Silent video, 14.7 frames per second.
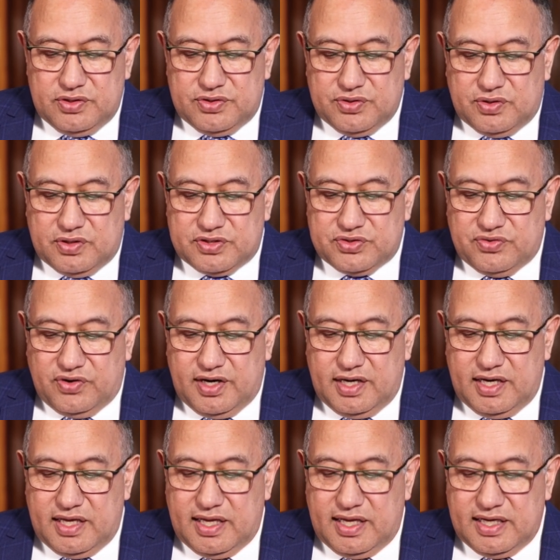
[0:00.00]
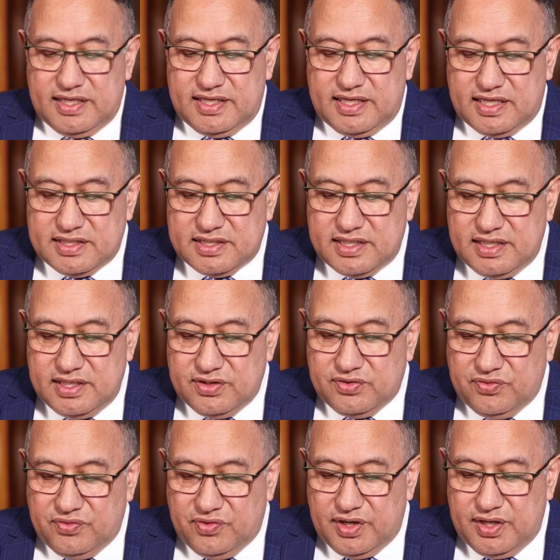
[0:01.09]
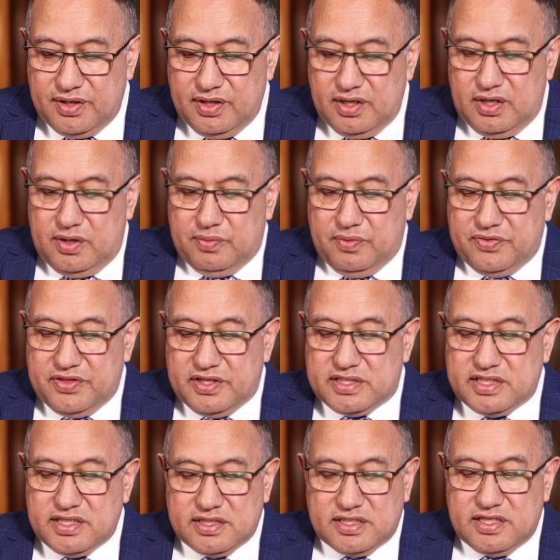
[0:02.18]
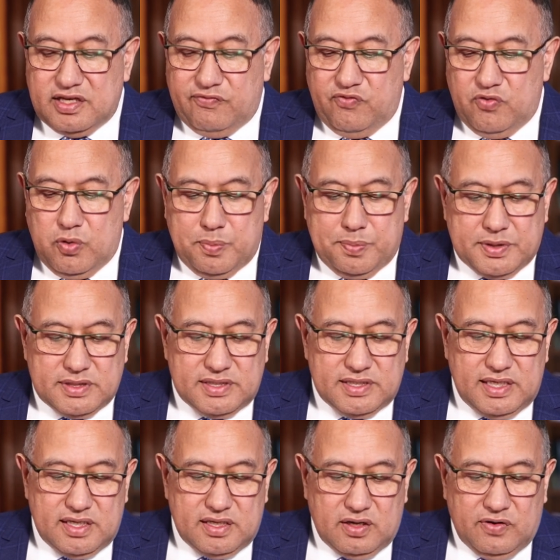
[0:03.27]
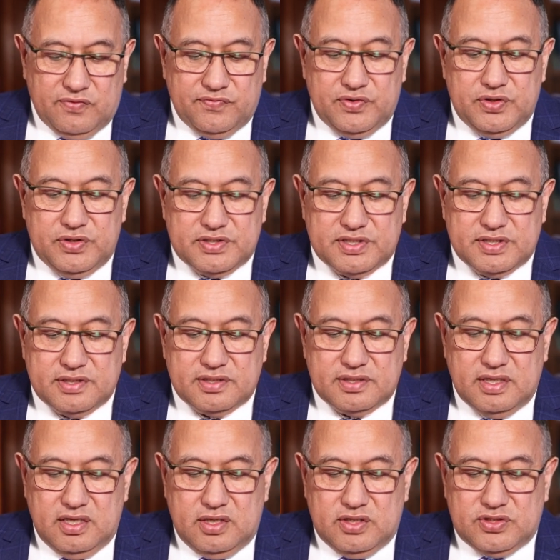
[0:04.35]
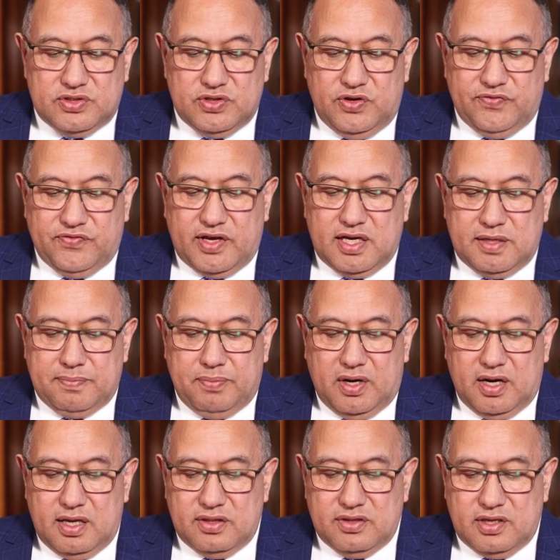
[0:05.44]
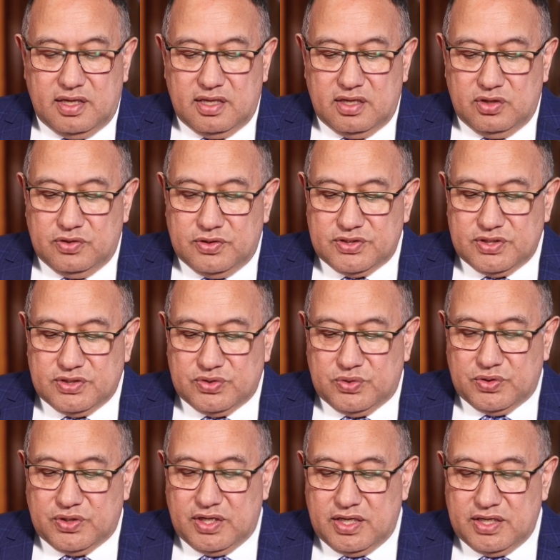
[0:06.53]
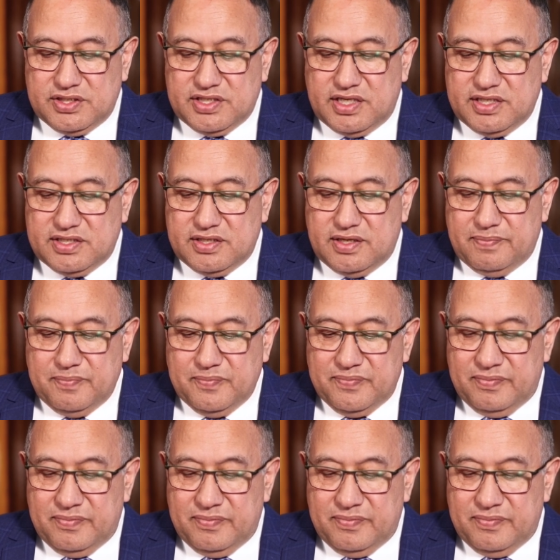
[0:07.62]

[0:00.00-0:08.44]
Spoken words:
to Australia, and does he agree with the 64% of nurses surveyed by the Nurses Organisation